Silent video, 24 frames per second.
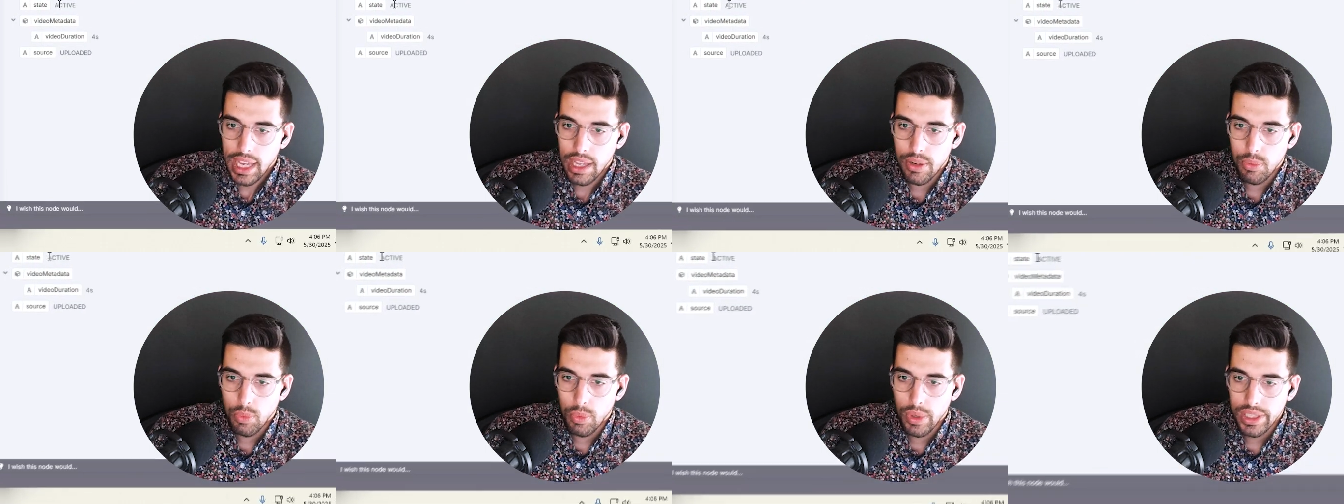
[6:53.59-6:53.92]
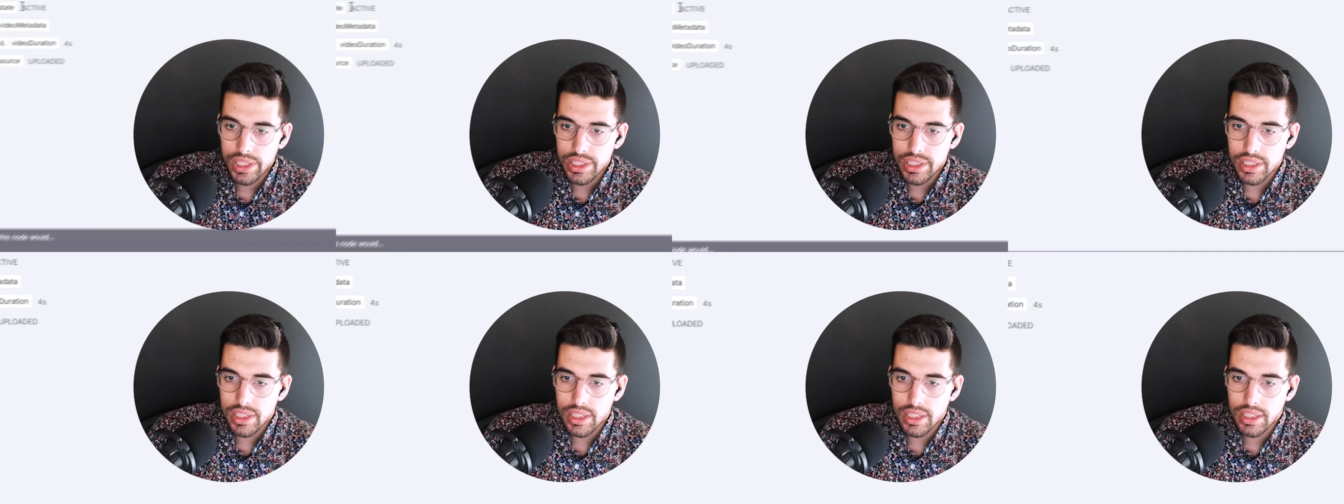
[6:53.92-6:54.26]
And
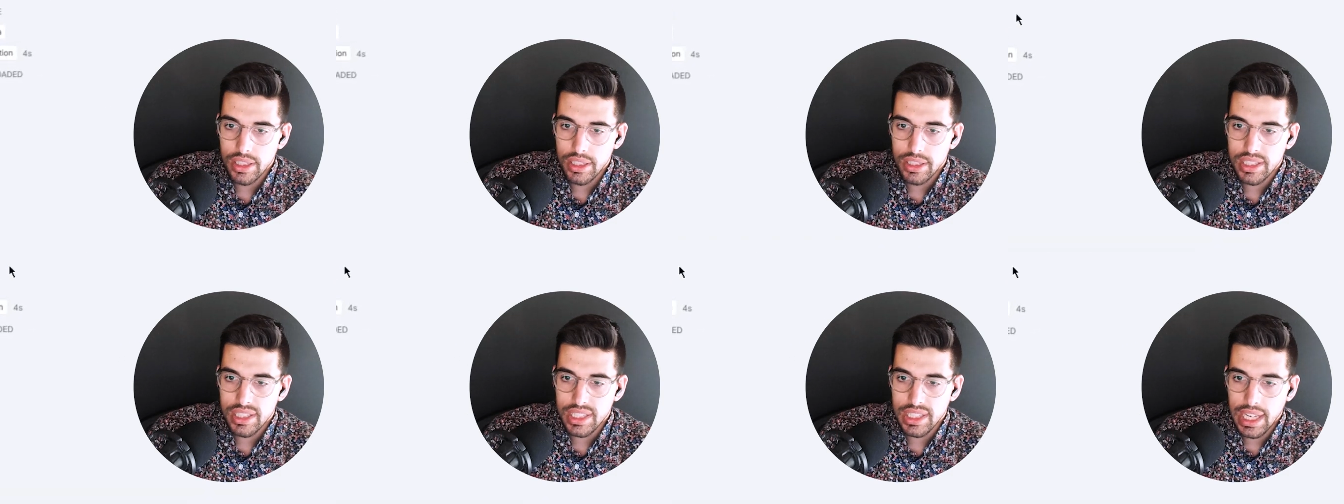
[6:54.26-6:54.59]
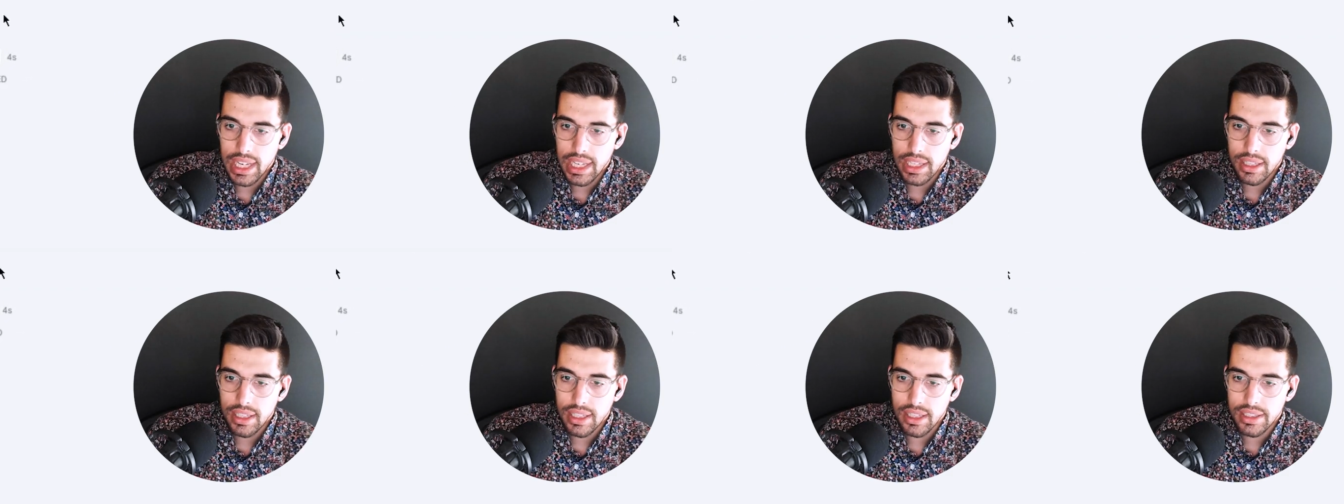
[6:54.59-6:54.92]
once the
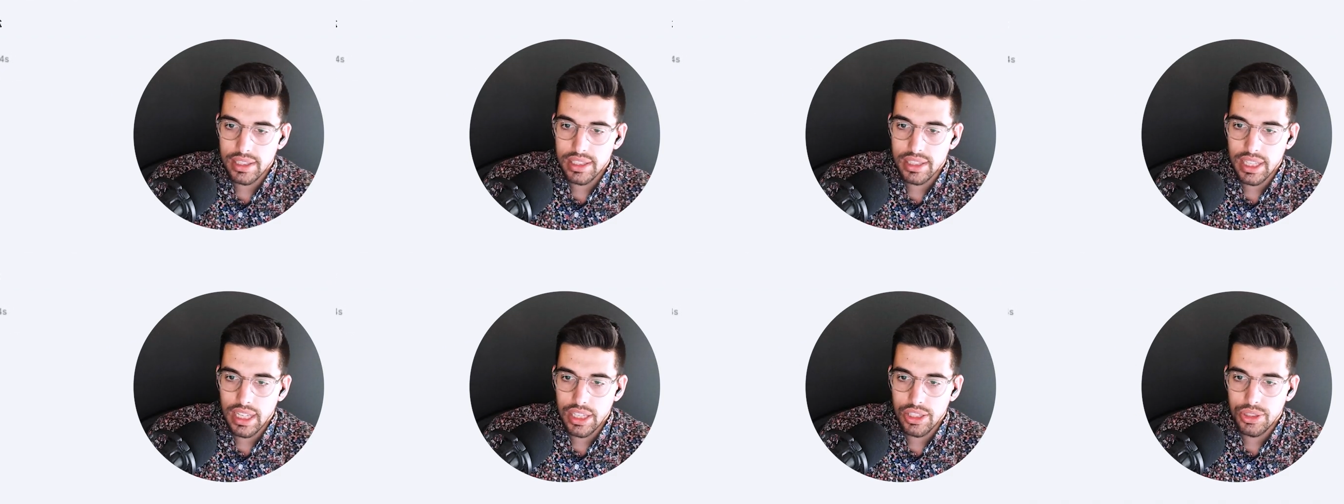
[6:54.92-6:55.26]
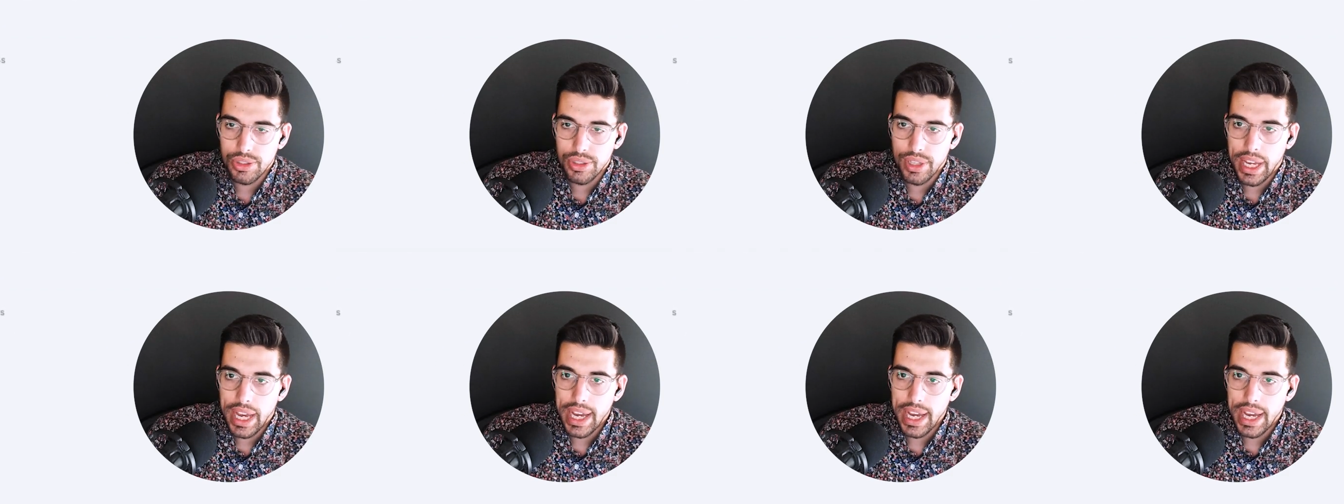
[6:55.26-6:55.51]
state is set to